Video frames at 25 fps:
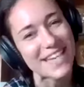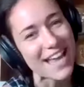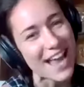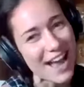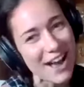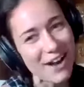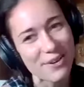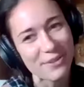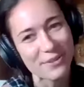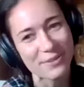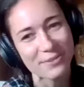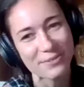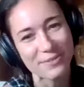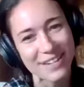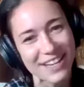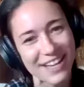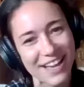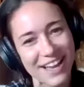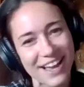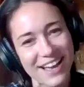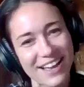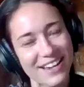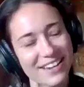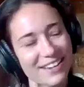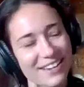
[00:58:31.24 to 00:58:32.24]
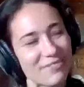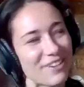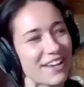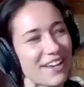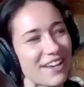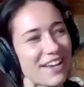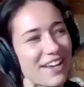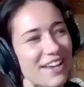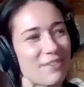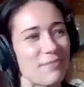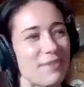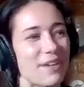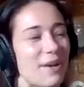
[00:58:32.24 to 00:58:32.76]
Down. We got
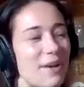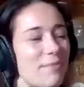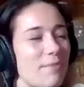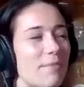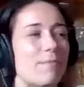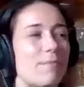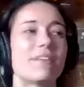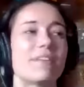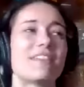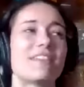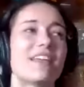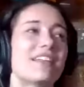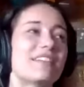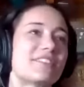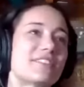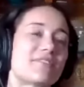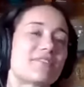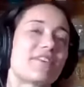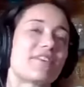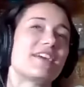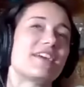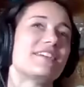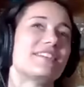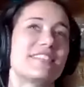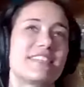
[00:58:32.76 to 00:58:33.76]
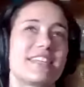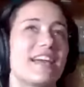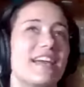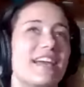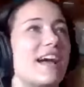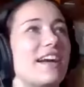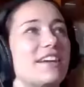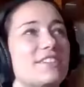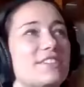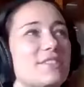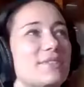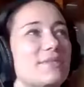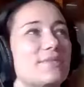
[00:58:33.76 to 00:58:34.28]
to be up, but that's crazy.
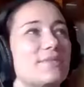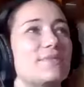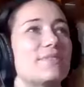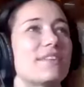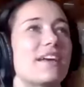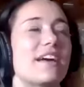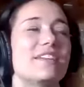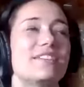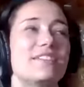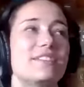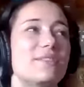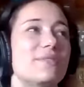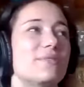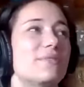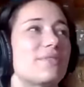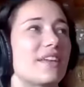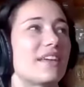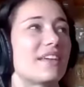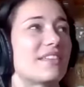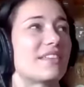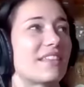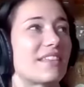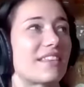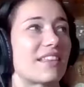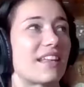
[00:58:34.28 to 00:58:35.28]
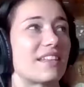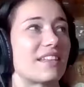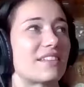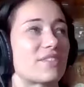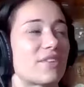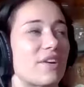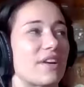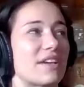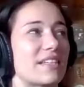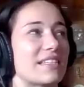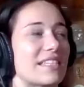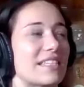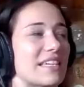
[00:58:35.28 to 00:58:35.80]
I do think that that's
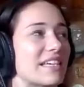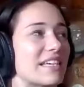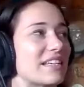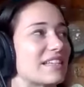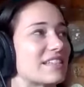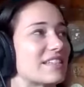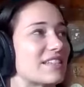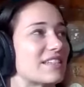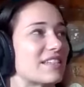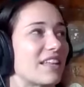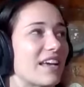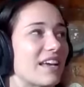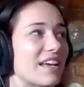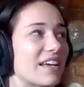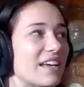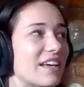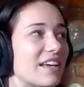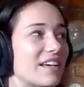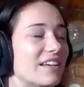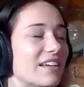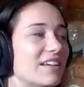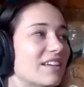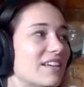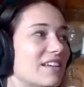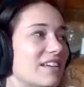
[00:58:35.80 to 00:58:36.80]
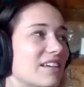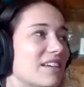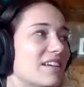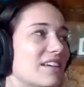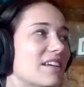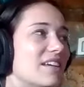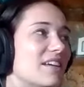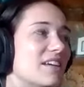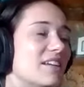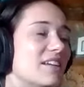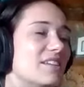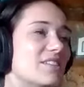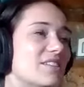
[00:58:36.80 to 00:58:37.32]
crazy to like
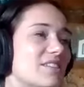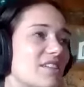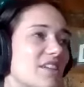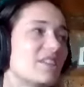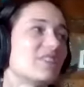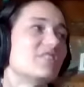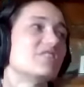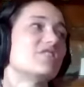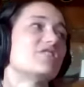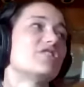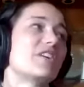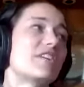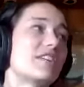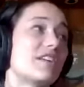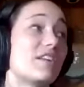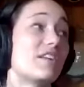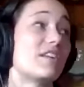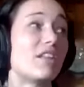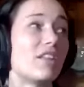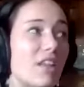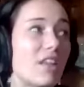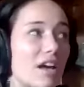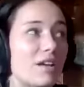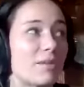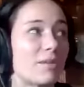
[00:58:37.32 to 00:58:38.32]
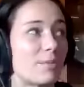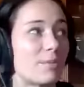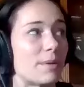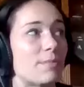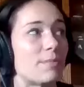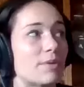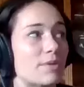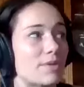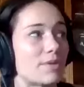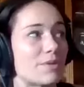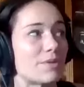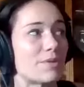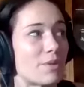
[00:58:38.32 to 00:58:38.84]
and a lot of
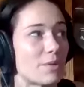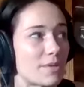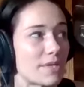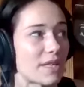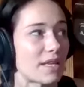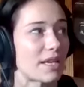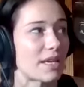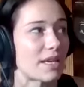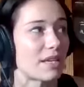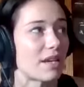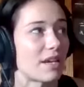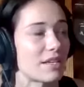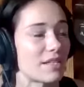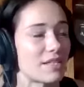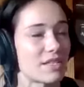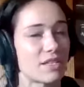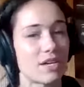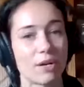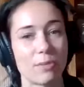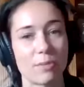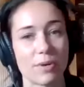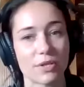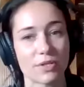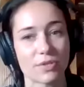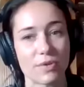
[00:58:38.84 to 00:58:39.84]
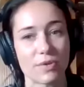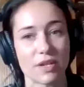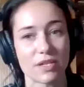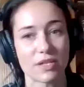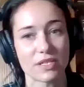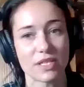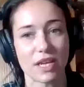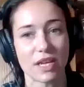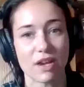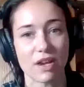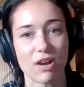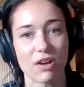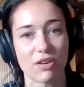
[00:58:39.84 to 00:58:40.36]
people do those late night Starbucks
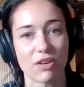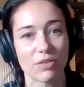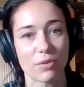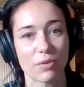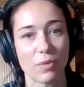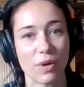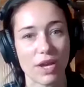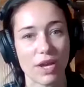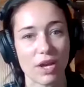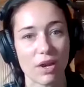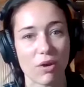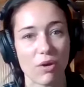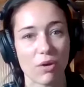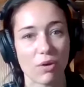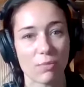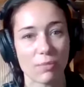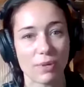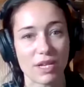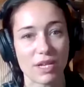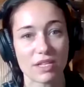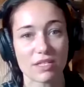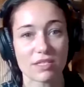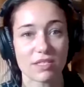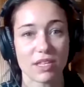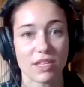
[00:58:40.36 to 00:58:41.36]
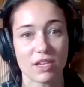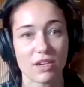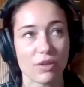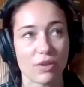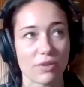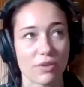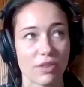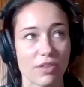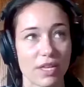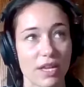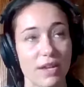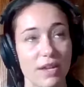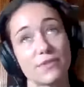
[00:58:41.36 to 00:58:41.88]
runs like on the way home, because they know
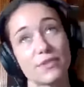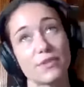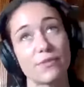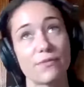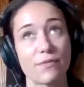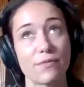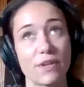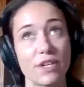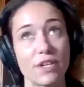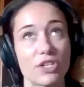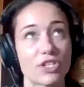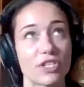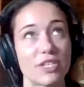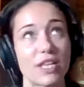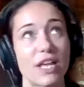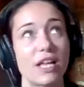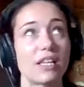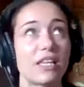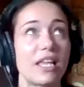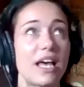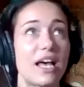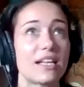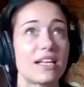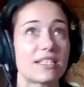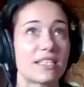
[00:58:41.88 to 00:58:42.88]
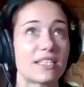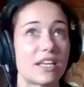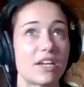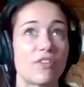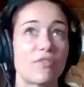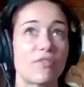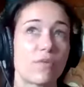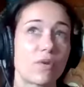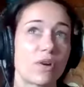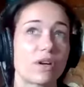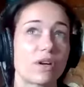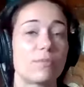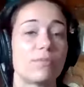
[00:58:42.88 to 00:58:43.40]
that they have to finish that last thing
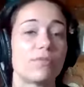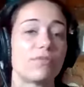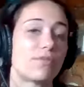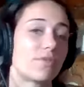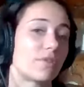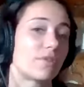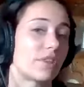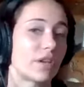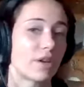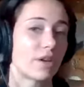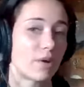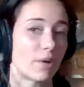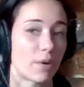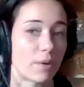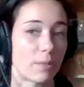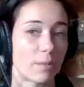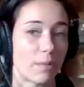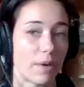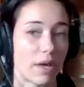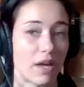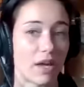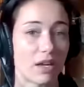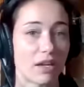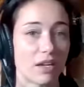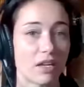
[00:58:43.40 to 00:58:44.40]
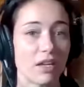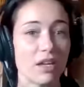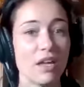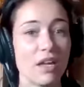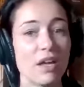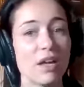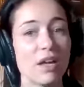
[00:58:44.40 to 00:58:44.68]
of work before they go to bed.